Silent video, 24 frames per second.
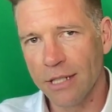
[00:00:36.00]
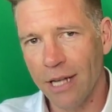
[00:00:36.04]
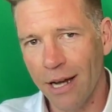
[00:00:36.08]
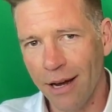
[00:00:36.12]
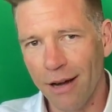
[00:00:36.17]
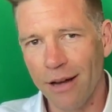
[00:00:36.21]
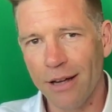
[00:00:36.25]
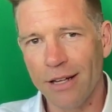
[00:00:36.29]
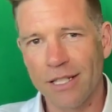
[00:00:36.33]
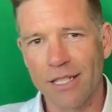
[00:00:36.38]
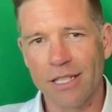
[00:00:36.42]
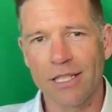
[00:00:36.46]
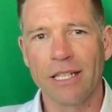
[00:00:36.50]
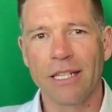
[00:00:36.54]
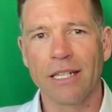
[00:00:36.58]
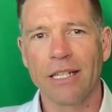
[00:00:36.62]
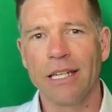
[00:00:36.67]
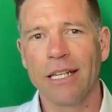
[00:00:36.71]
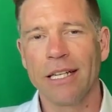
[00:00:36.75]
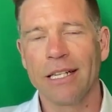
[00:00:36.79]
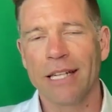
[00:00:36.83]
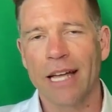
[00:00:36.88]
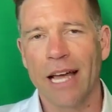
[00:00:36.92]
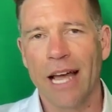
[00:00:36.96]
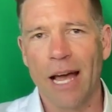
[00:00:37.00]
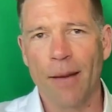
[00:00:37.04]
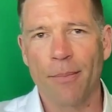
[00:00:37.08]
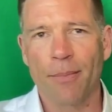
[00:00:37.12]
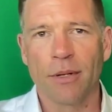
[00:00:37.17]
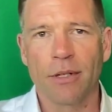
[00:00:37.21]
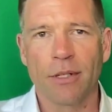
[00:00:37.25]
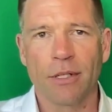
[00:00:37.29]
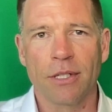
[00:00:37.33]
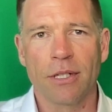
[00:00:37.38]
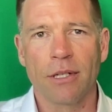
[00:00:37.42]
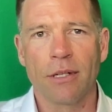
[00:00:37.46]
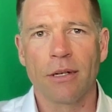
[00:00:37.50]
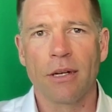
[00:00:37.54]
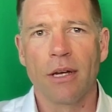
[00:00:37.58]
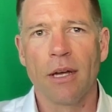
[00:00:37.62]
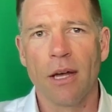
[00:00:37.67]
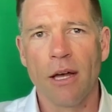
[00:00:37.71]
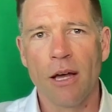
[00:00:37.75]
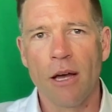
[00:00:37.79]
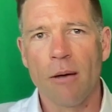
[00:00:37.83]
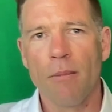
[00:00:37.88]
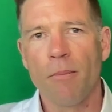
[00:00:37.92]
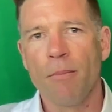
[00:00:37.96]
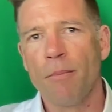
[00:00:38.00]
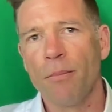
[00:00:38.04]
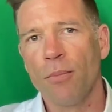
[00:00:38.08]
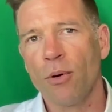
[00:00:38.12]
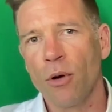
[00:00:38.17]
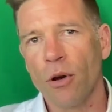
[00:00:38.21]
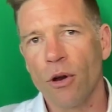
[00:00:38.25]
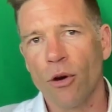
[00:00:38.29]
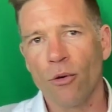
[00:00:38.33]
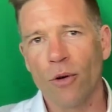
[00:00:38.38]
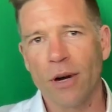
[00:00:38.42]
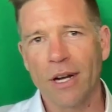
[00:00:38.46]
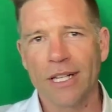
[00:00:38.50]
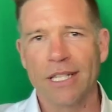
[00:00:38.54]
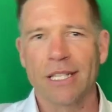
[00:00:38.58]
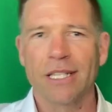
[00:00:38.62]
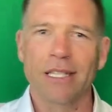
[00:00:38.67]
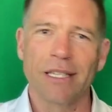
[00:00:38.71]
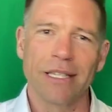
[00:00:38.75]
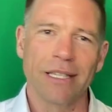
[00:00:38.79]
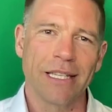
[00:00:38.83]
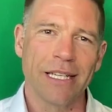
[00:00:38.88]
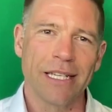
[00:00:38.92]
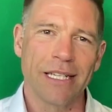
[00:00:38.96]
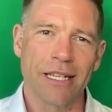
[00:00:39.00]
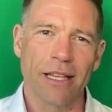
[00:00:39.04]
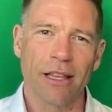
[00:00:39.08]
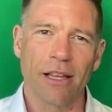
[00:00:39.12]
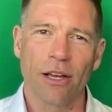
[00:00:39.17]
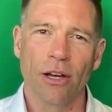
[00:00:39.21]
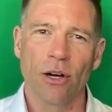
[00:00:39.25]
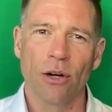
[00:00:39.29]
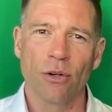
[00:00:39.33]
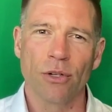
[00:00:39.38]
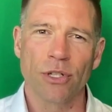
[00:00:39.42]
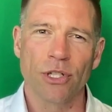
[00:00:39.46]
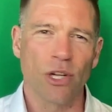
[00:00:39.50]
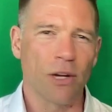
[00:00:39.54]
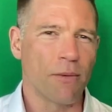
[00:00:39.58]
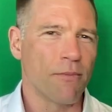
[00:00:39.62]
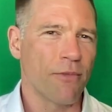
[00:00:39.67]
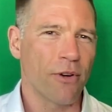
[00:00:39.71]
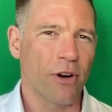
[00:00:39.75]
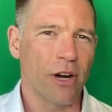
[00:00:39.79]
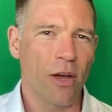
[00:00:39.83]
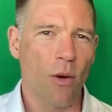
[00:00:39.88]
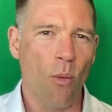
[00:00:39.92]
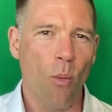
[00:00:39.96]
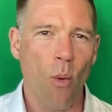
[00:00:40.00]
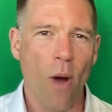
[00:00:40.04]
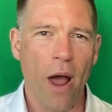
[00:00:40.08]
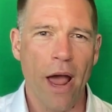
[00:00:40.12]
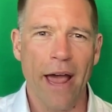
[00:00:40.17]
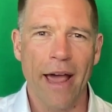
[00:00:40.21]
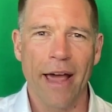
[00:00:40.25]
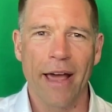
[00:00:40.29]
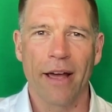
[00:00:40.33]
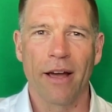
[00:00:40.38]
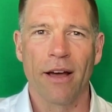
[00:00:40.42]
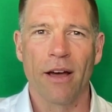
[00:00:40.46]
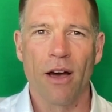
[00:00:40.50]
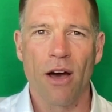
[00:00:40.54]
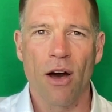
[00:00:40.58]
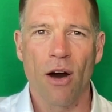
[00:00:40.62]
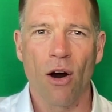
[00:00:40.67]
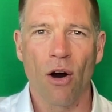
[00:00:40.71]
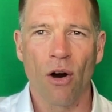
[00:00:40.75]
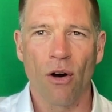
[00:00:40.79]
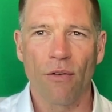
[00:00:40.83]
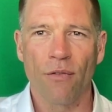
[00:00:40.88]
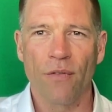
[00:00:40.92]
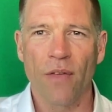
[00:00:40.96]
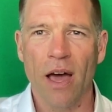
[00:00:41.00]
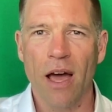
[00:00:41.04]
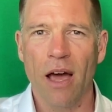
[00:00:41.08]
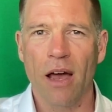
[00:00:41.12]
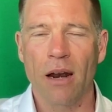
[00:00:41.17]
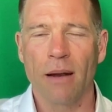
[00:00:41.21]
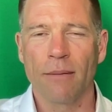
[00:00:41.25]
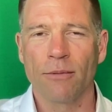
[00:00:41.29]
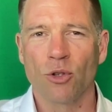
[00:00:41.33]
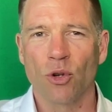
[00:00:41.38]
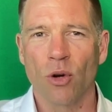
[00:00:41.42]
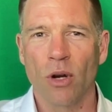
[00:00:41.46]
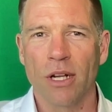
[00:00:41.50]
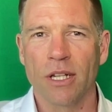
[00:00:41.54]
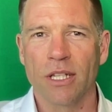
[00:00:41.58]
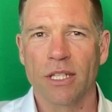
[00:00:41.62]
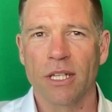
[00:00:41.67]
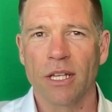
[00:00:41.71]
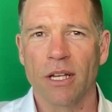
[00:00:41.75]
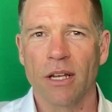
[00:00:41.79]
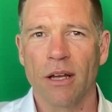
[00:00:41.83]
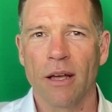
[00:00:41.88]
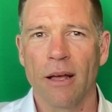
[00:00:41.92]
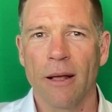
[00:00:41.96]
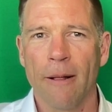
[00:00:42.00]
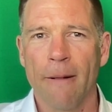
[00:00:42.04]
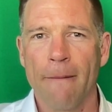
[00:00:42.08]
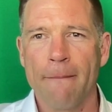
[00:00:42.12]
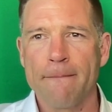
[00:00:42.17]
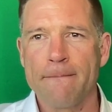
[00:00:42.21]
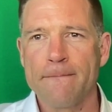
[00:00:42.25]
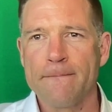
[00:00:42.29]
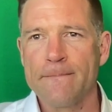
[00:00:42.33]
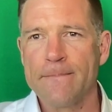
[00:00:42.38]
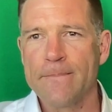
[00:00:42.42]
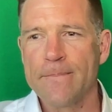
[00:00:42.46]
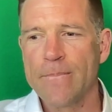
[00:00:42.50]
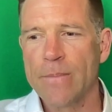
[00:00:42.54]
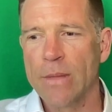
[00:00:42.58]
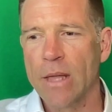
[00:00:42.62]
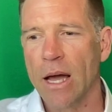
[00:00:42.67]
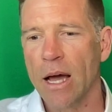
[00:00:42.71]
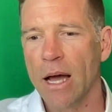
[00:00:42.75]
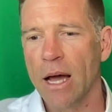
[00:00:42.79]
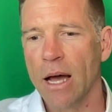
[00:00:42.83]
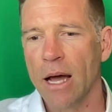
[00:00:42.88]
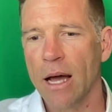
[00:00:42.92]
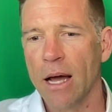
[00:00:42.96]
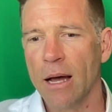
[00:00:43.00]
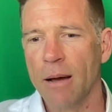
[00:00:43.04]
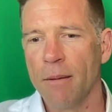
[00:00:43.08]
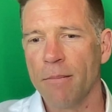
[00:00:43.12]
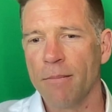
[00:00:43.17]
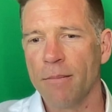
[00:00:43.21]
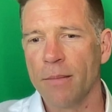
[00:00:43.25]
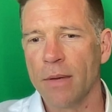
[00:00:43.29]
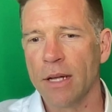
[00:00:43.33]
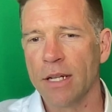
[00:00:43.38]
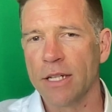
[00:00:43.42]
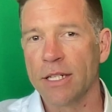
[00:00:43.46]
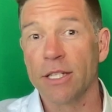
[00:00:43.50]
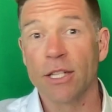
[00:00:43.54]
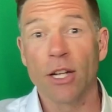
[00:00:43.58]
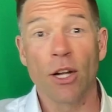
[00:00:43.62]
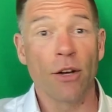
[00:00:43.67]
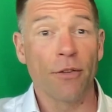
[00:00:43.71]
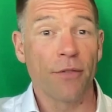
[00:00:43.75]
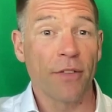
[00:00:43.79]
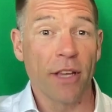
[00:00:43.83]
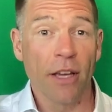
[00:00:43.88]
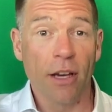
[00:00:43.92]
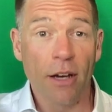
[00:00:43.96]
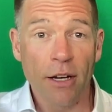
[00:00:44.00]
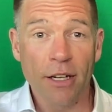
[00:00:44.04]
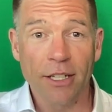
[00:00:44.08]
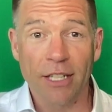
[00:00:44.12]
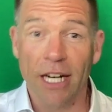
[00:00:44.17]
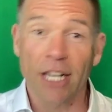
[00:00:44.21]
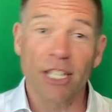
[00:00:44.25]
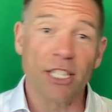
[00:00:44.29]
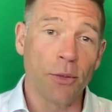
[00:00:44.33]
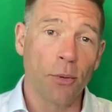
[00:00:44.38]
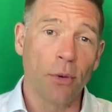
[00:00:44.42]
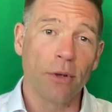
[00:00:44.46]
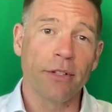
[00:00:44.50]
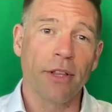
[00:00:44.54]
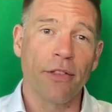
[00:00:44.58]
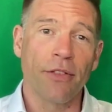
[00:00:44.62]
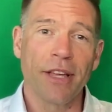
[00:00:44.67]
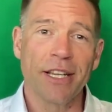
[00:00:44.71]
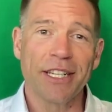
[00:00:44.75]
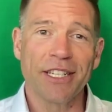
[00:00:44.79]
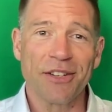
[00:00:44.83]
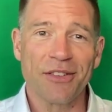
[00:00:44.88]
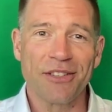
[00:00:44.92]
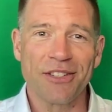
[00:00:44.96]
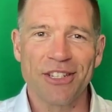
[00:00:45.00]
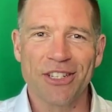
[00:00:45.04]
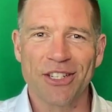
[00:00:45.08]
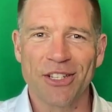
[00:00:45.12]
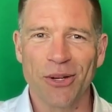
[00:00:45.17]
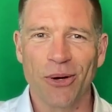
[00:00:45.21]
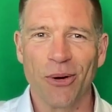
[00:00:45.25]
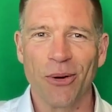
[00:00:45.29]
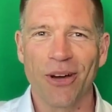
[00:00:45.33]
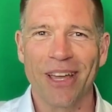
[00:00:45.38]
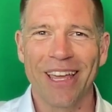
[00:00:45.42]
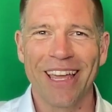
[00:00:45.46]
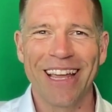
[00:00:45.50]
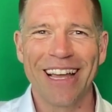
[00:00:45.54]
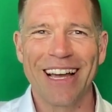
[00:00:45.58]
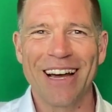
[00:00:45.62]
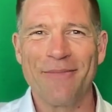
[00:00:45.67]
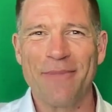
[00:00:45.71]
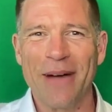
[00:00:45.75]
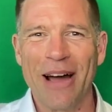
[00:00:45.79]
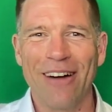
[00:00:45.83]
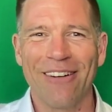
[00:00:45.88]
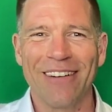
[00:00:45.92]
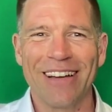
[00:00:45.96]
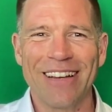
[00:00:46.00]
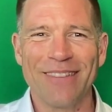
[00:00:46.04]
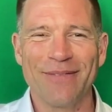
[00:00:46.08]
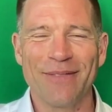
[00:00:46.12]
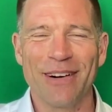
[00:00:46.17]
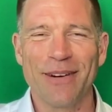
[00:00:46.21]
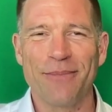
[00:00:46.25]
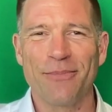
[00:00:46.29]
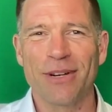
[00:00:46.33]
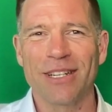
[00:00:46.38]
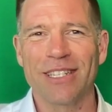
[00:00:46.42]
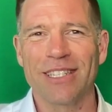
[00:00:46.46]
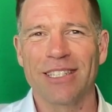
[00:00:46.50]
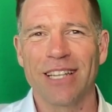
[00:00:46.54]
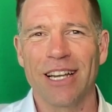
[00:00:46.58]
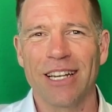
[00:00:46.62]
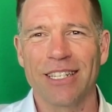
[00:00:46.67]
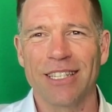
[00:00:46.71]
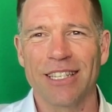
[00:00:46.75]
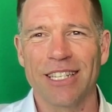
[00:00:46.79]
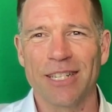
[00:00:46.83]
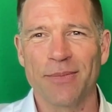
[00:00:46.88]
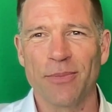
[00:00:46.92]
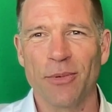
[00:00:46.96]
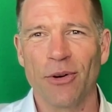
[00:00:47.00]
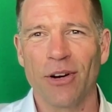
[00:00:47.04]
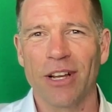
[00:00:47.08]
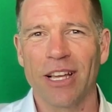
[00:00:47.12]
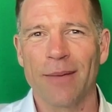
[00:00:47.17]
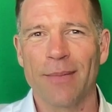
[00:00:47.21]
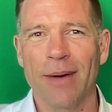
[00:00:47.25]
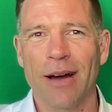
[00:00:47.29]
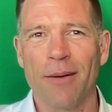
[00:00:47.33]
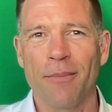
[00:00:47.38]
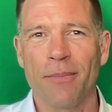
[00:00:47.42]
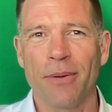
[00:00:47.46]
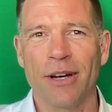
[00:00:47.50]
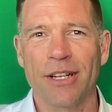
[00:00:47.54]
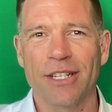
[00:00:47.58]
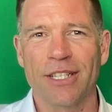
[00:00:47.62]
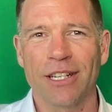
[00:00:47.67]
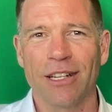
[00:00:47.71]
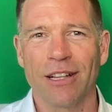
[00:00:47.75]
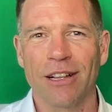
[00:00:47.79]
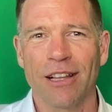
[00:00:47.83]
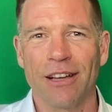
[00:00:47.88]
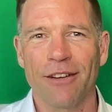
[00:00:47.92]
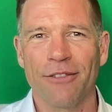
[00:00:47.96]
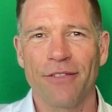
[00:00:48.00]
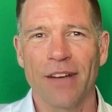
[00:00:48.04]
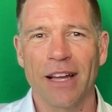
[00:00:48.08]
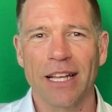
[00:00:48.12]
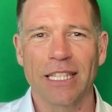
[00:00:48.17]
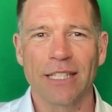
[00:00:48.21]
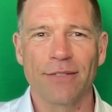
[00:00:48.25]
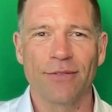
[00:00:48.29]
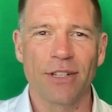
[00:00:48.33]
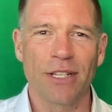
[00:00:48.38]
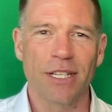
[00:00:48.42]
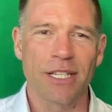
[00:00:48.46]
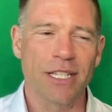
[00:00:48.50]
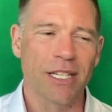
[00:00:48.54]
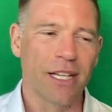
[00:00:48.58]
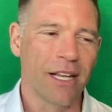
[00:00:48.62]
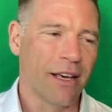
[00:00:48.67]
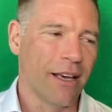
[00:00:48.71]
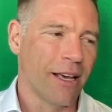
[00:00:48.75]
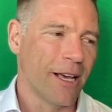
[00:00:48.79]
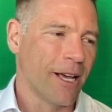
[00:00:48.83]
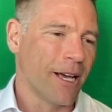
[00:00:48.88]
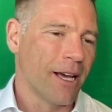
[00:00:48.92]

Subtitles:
tasks that need to happen to progress these other goals. So I'm very aware of that, and I'm trying to surf the urge. Actually, one of the things I was just talking about in my presentation this morning about personal effectiveness.